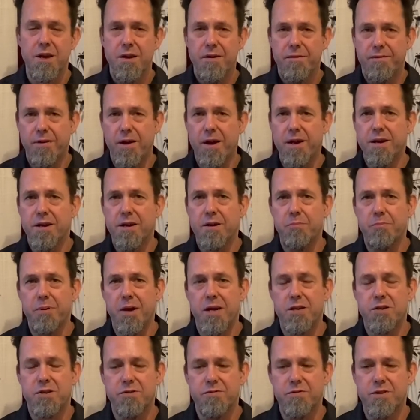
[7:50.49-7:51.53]
Finding a
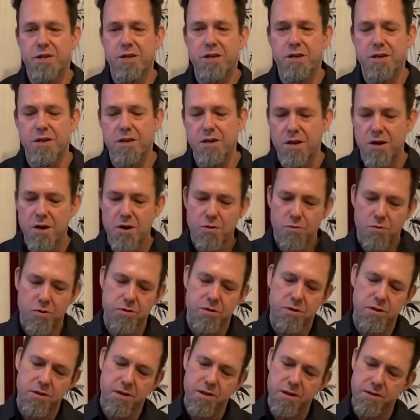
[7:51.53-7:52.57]
batch of tea where
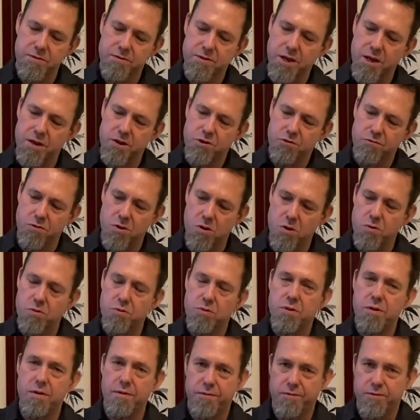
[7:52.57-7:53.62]
the leaves had
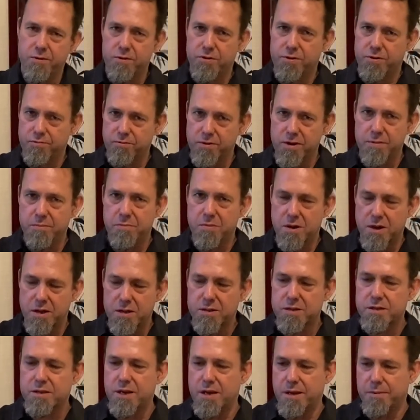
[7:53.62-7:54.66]
grown for 3
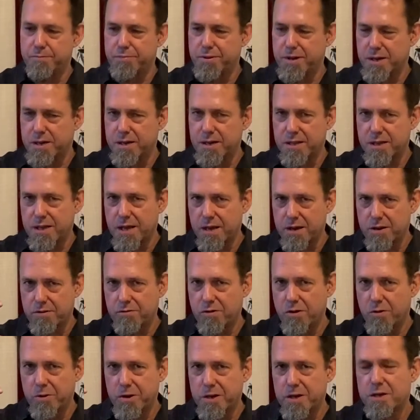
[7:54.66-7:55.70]
months and picking that
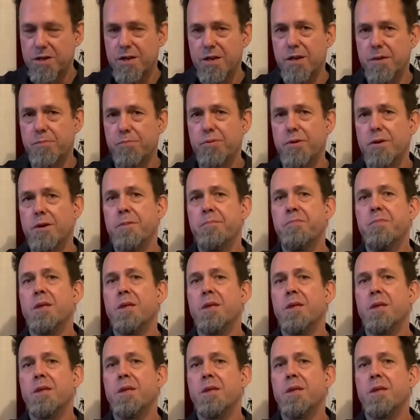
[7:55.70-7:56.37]
growing tip